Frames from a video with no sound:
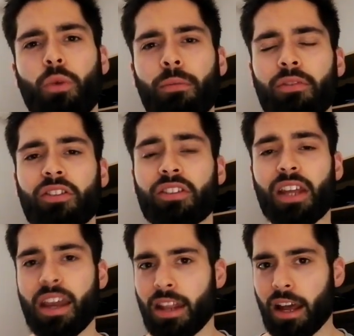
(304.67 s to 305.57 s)
women
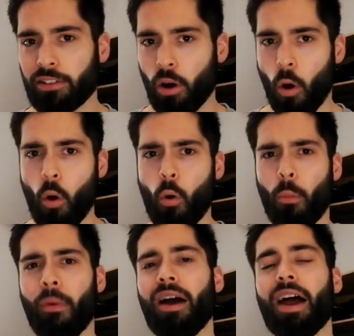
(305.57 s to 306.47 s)
stayed at
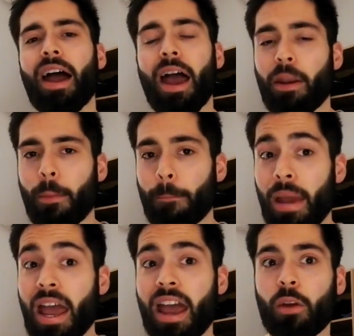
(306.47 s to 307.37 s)
home and the
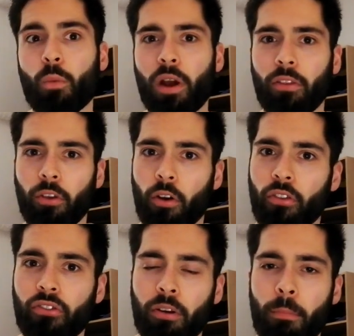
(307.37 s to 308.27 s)
man went
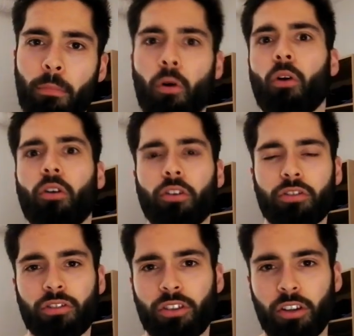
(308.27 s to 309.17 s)
hunting
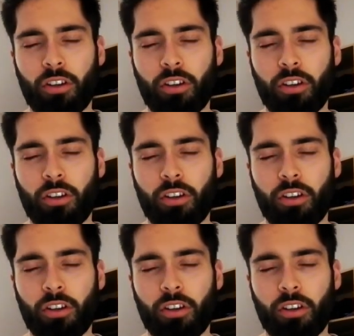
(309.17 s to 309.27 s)
boars.